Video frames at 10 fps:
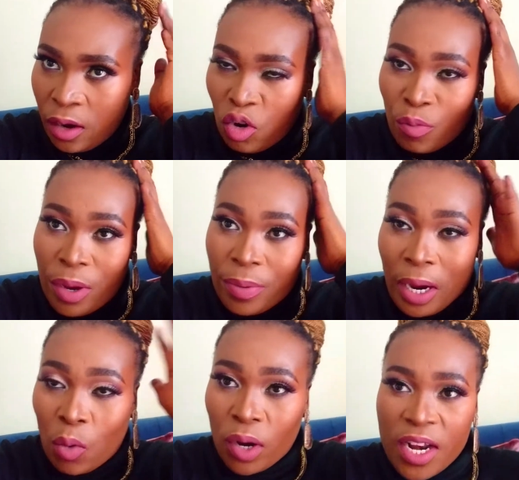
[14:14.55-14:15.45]
Or maybe I
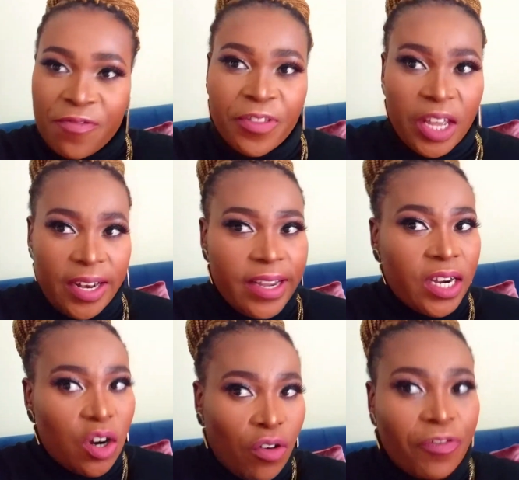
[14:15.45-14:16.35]
will leave the
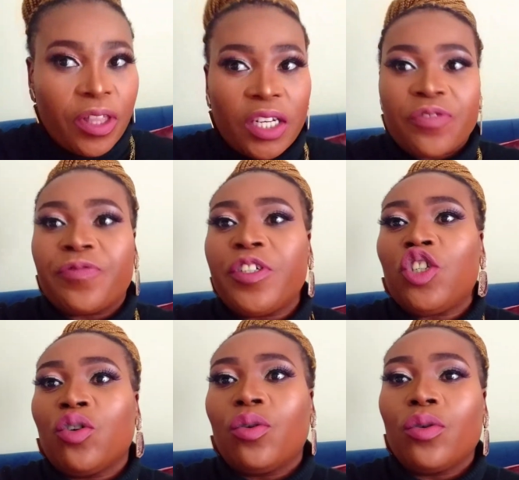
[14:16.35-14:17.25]
link of that
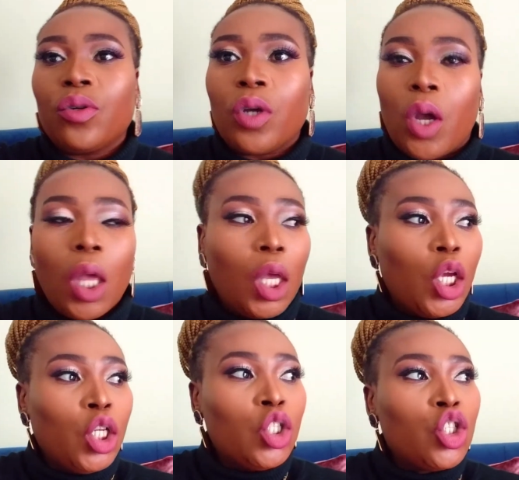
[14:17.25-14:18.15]
video
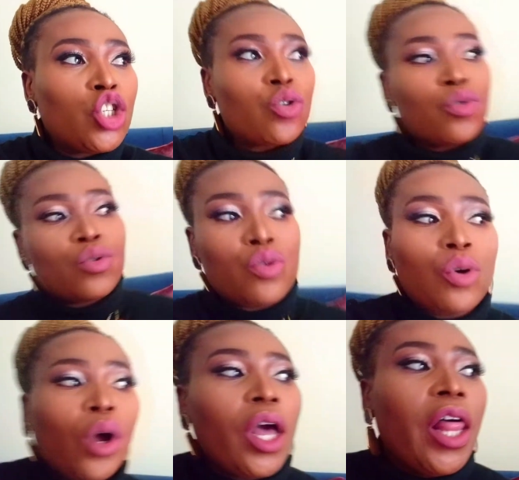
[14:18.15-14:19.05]

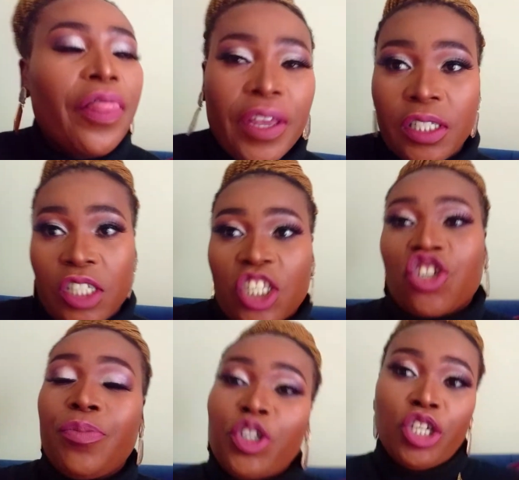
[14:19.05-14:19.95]
into the
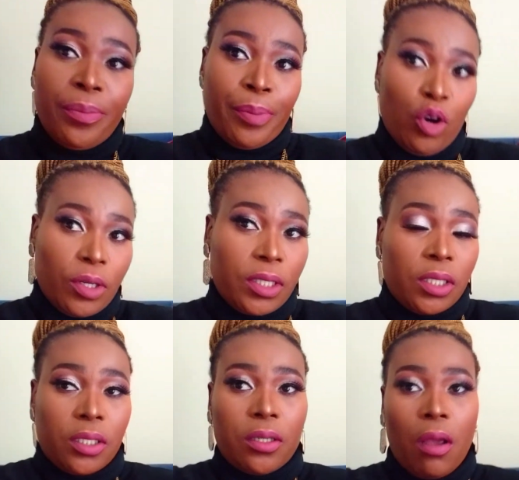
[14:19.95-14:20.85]
description
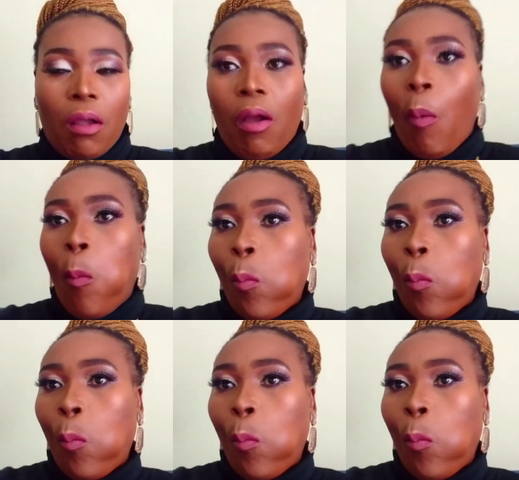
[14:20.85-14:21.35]
box here.